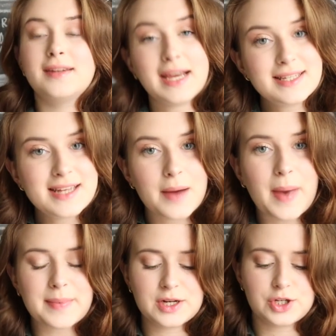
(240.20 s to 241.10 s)
Next up,
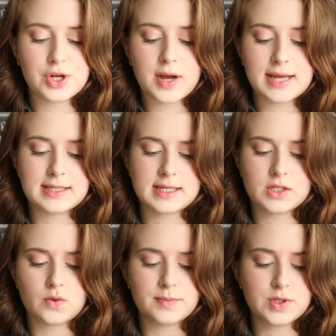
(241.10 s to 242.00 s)
I'm gonna show you guys
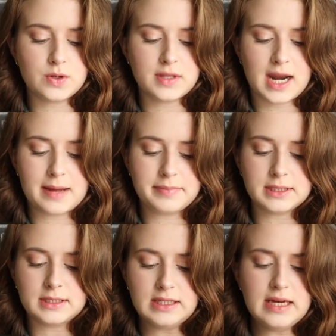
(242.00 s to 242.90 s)
this swimsuit that I
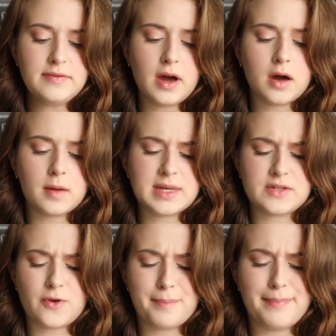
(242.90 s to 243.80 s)
believe
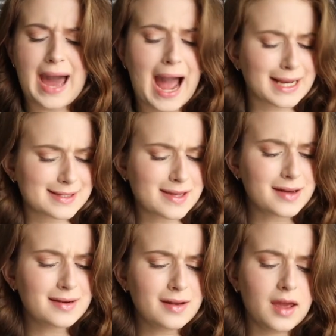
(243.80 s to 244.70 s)
is from
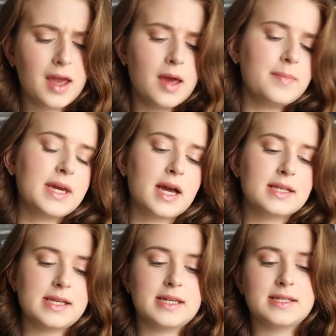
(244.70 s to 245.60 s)
PacSun,
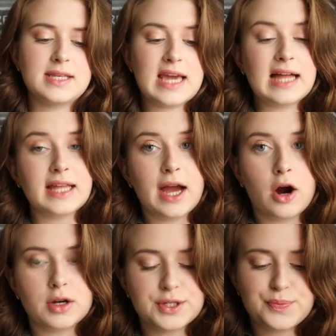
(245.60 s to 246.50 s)
because it is the LA
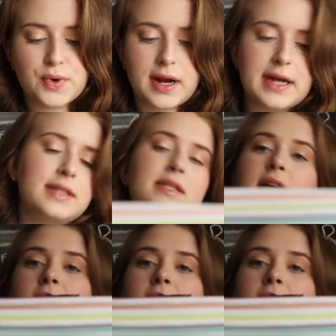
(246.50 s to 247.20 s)
Hearts brand.